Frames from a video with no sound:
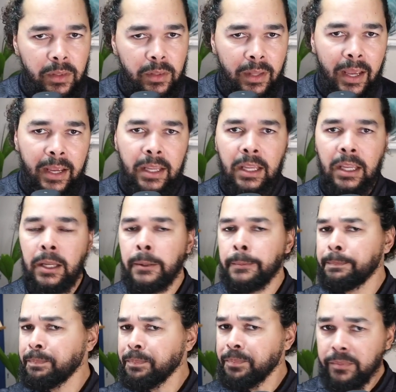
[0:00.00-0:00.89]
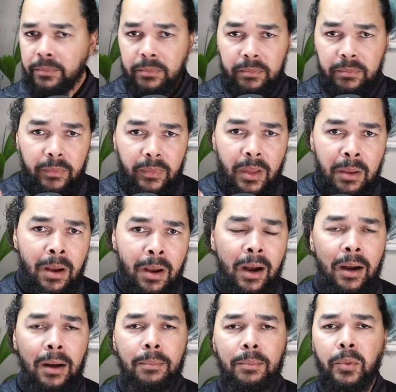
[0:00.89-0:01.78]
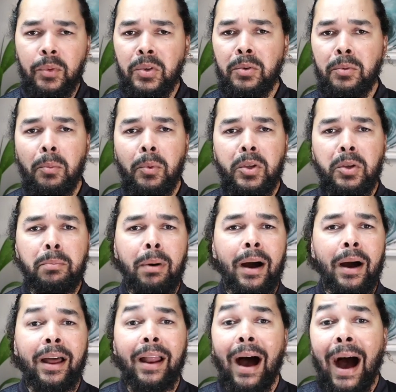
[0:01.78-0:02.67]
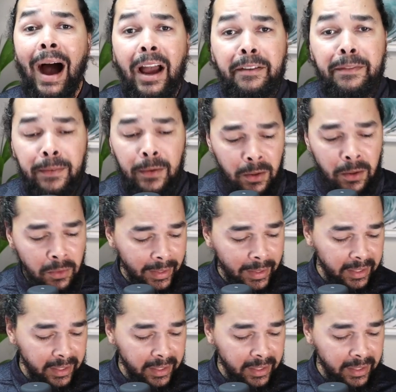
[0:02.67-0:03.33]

Nike, when you buy an iPhone?